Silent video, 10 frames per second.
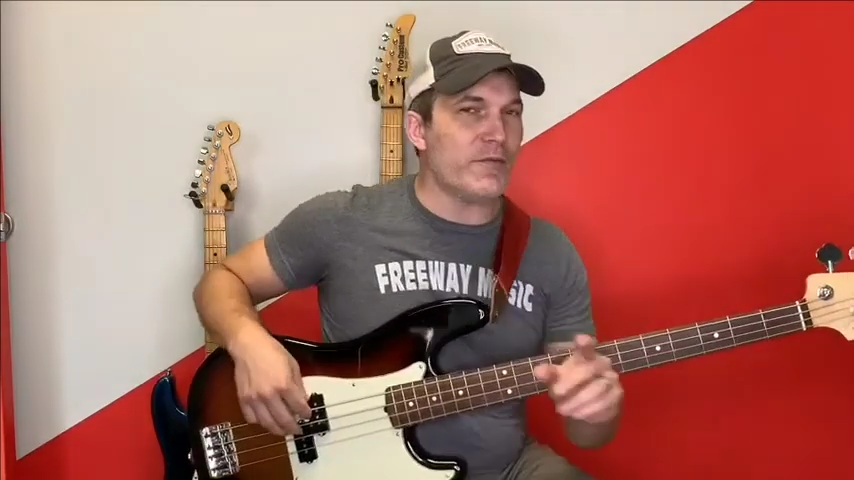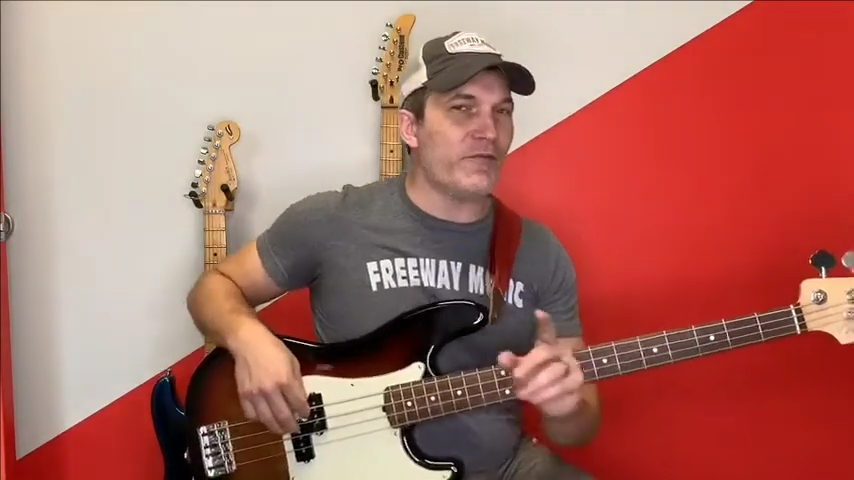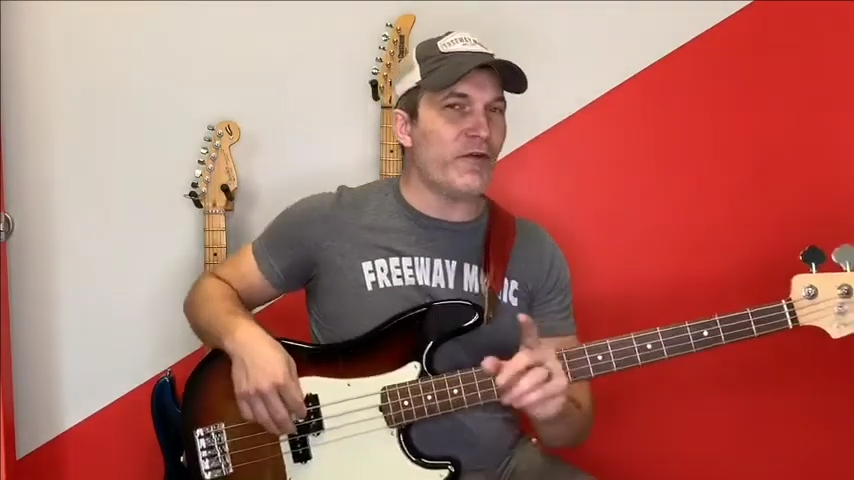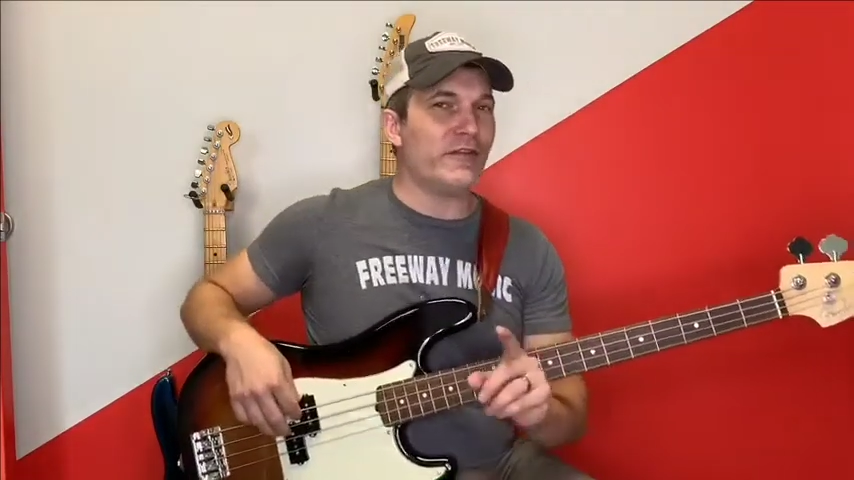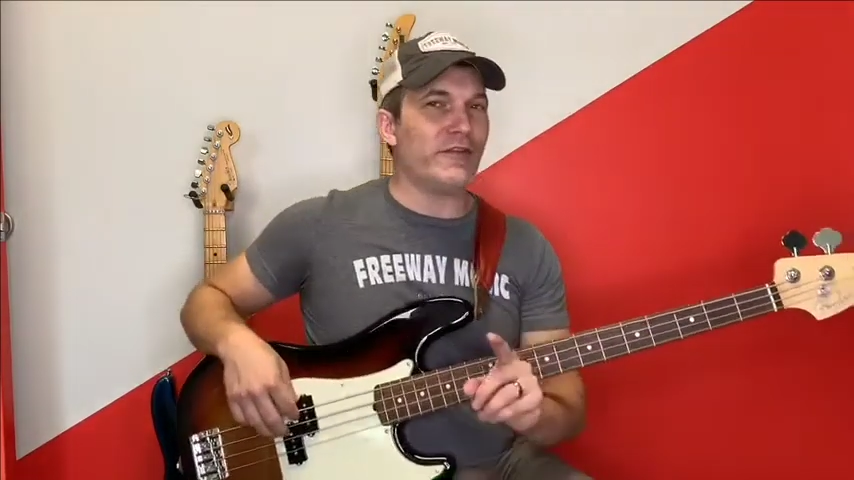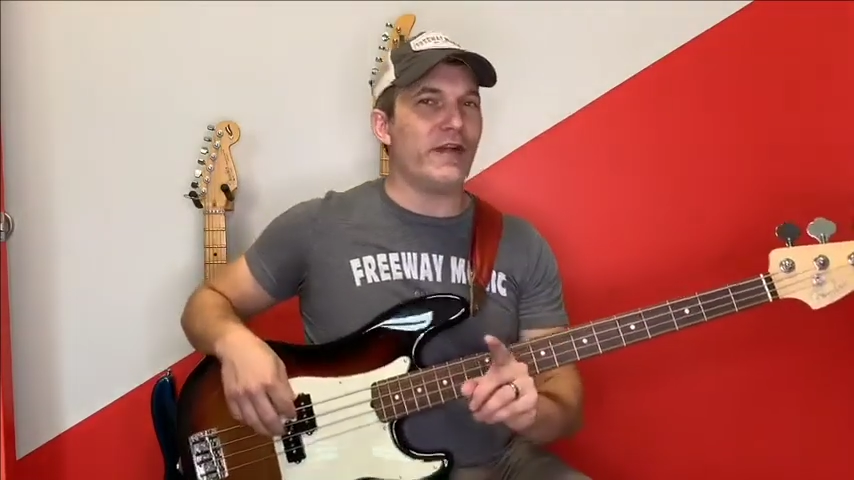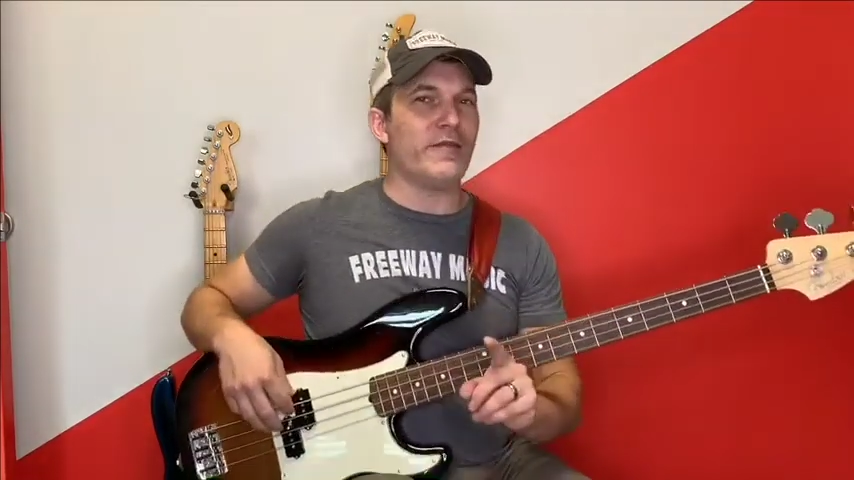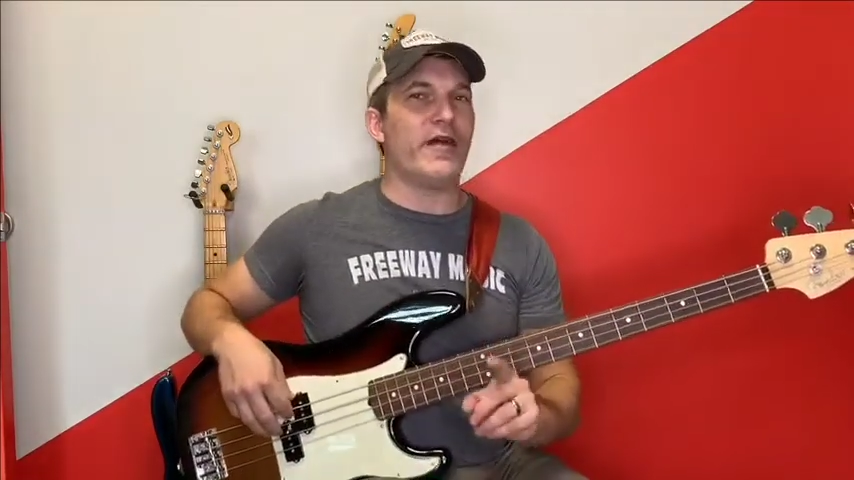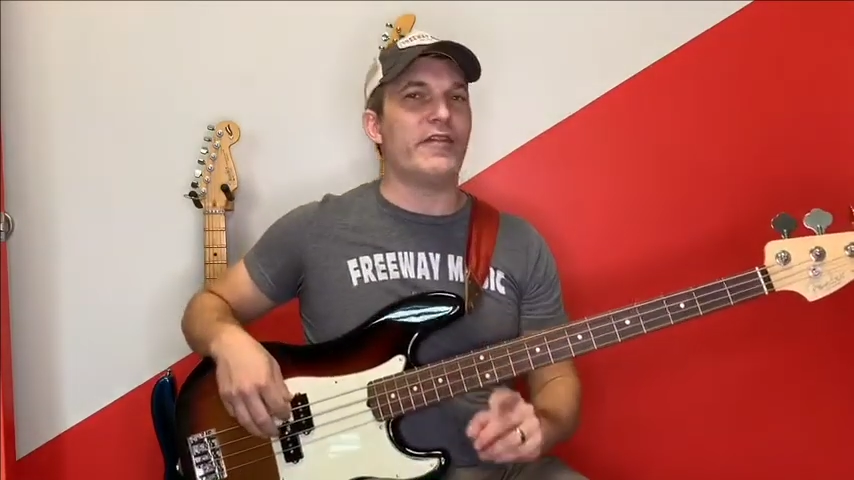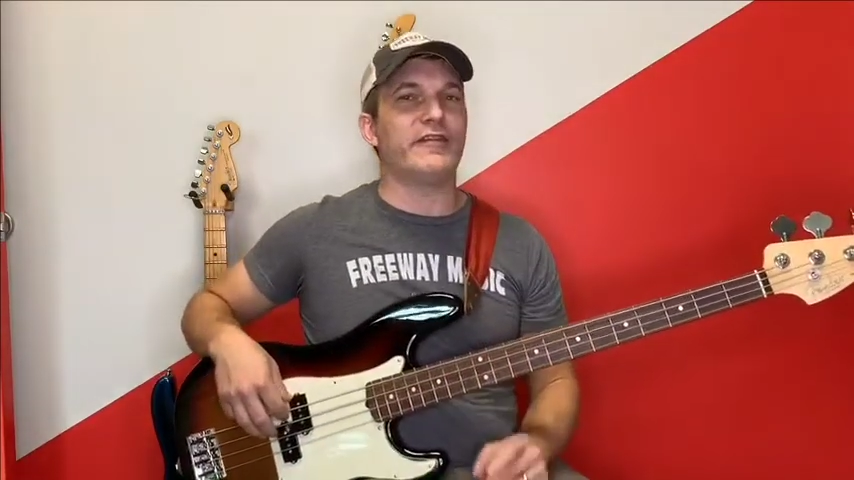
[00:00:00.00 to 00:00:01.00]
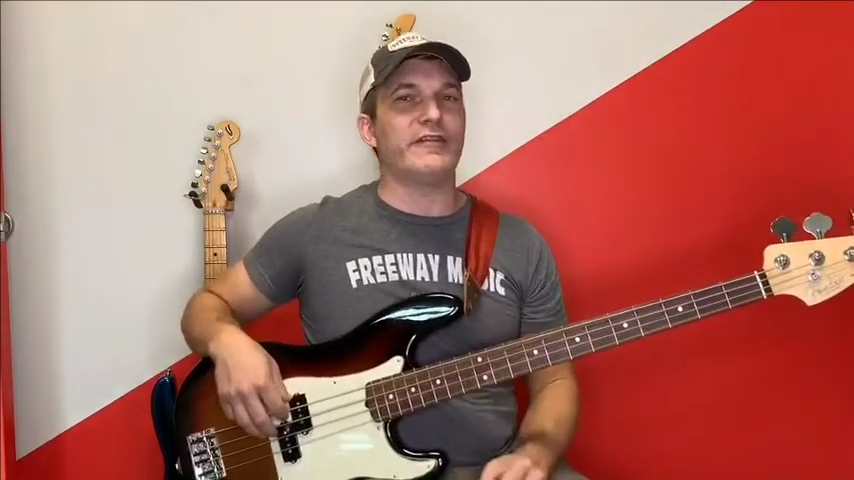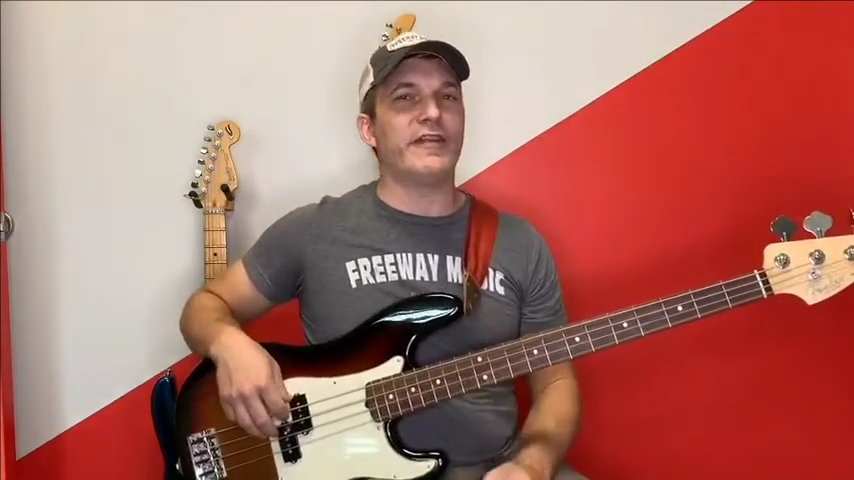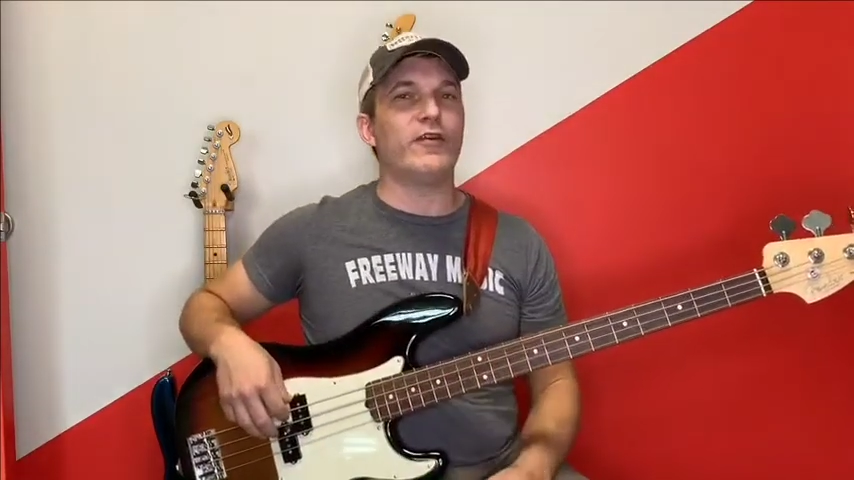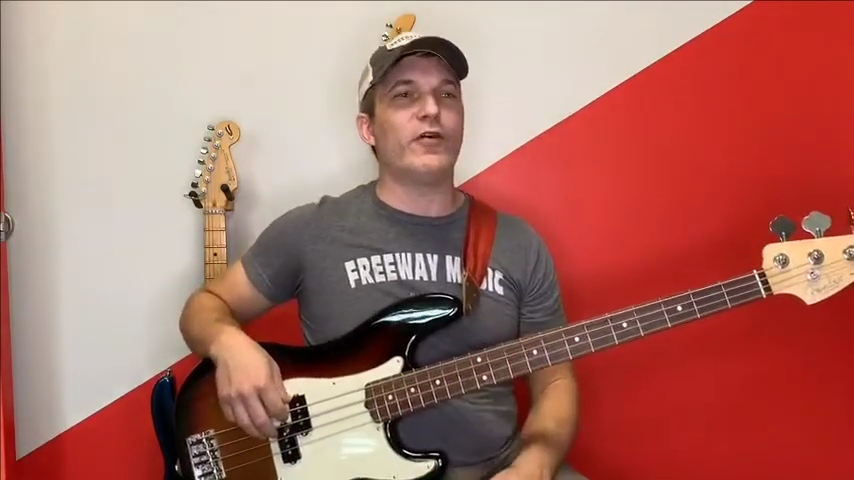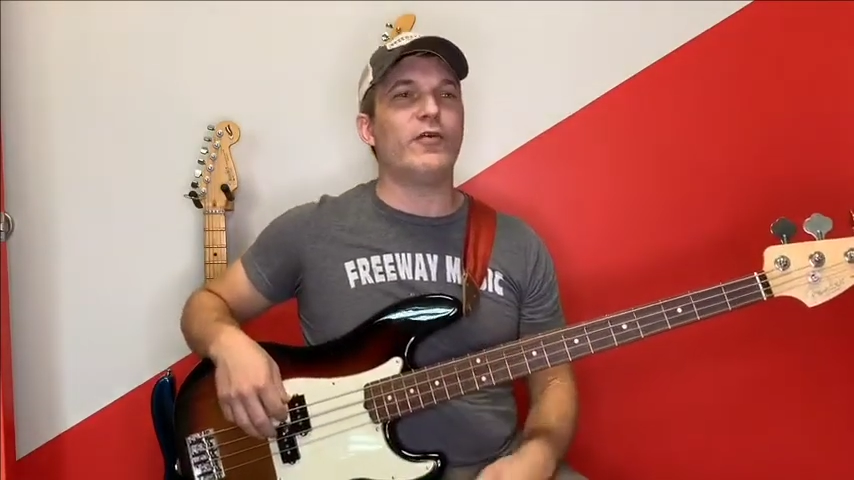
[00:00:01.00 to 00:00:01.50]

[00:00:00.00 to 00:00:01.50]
before I talk about the snare hole,